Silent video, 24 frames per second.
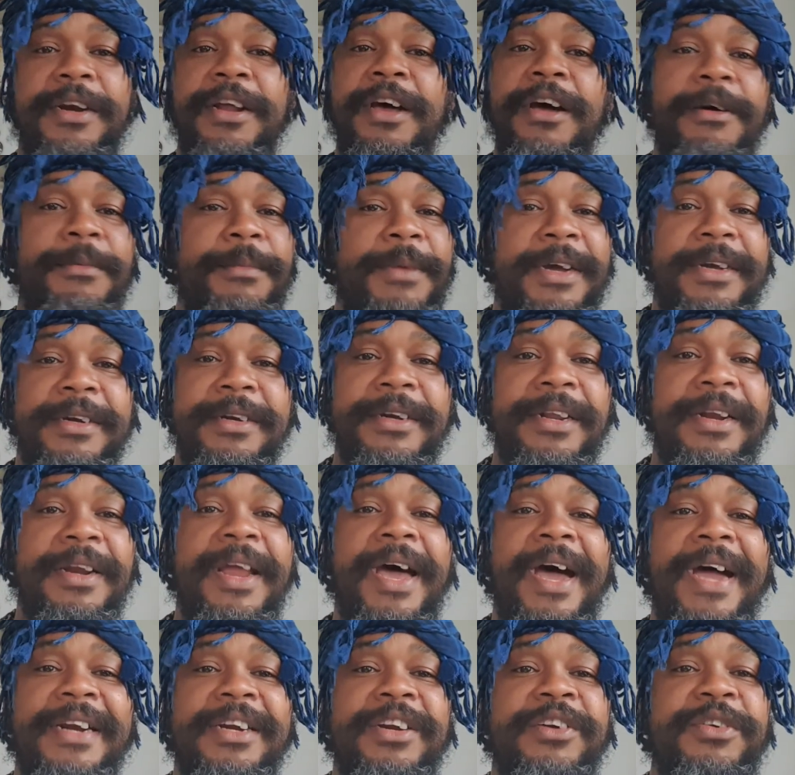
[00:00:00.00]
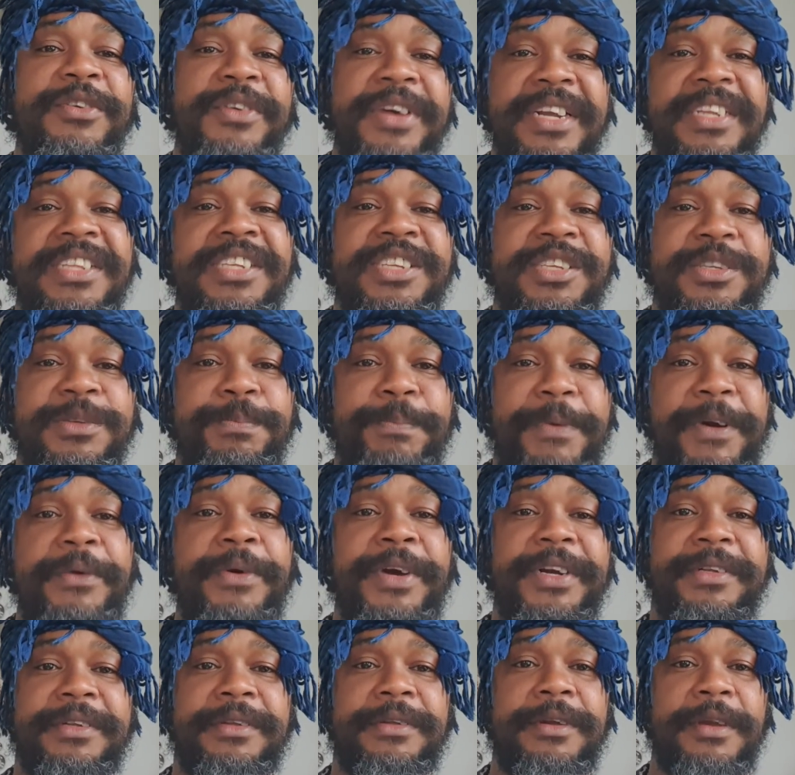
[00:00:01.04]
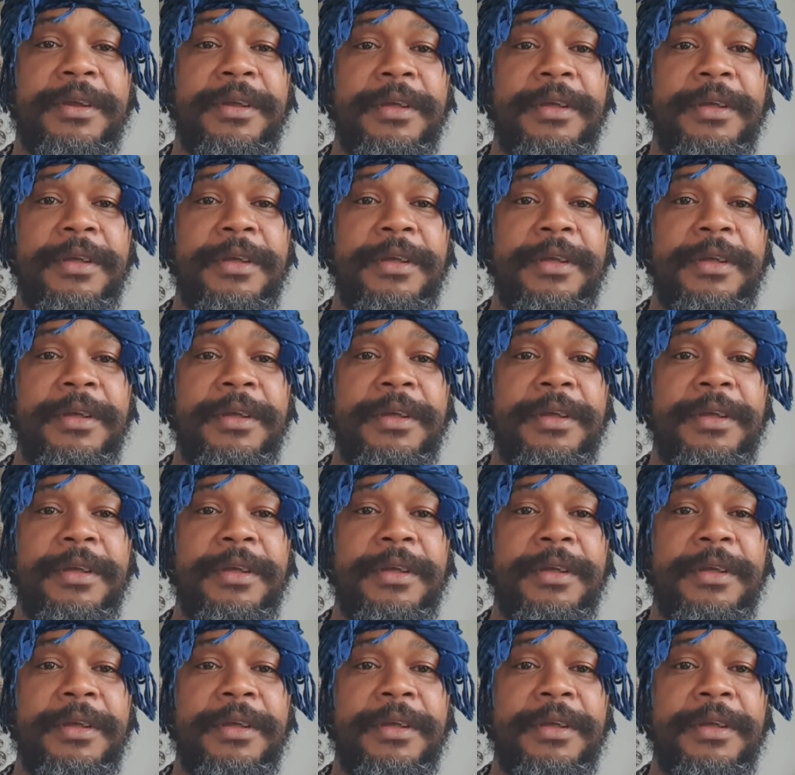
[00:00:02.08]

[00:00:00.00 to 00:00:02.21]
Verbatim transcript: No man, the Lord creates spirit